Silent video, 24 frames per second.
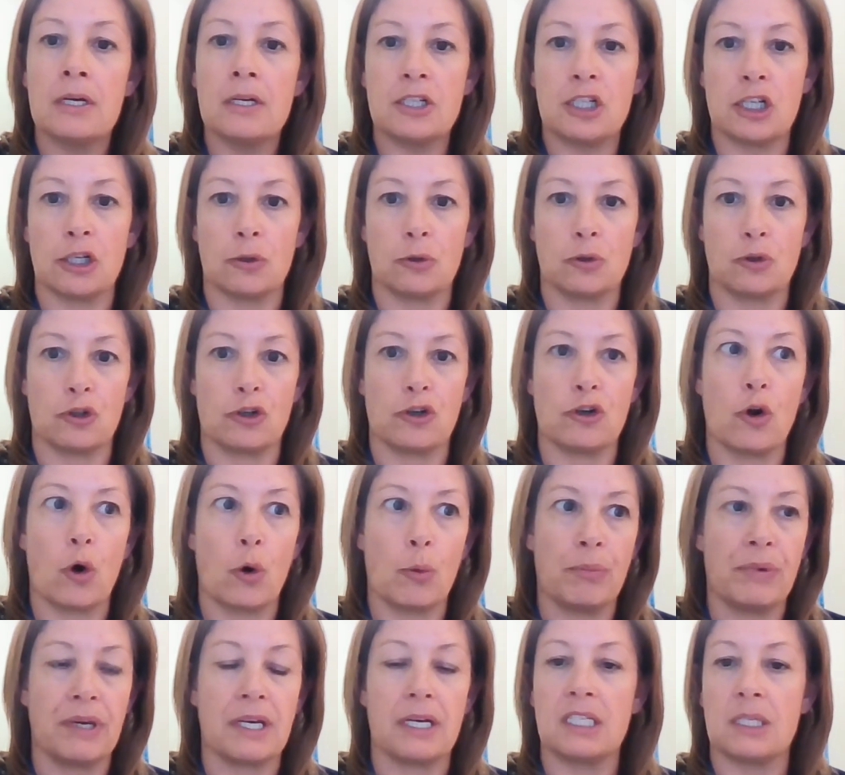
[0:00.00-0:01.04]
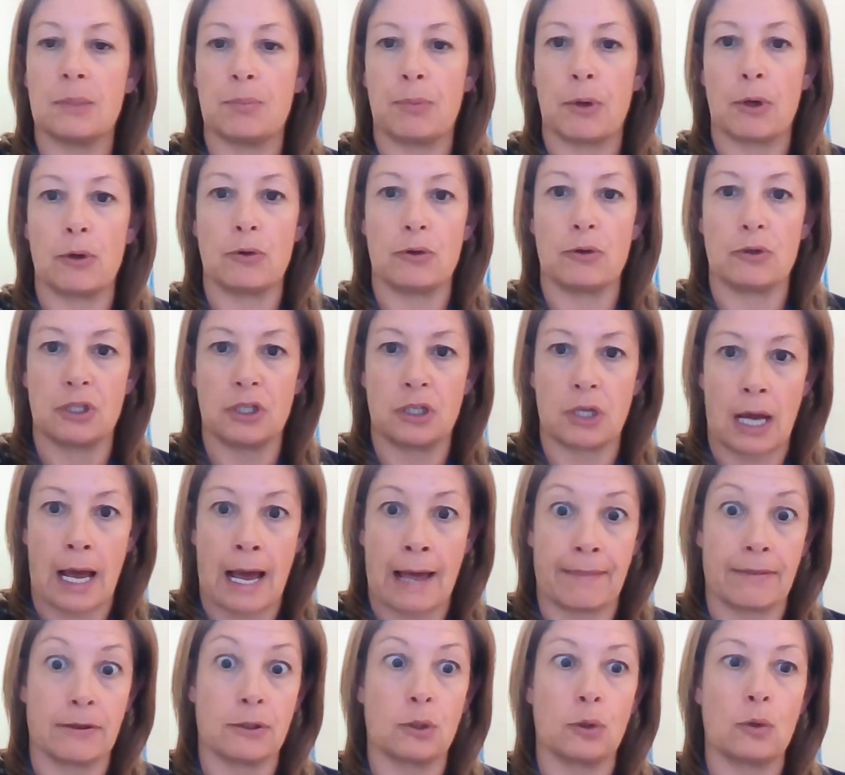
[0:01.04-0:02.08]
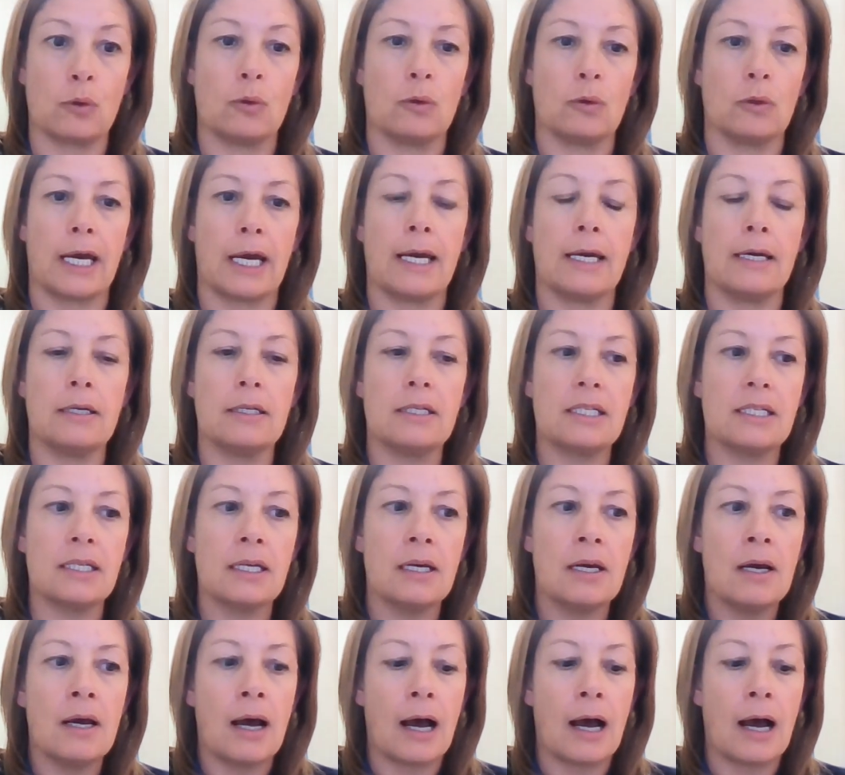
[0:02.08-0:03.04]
children not be exposed at the school gates.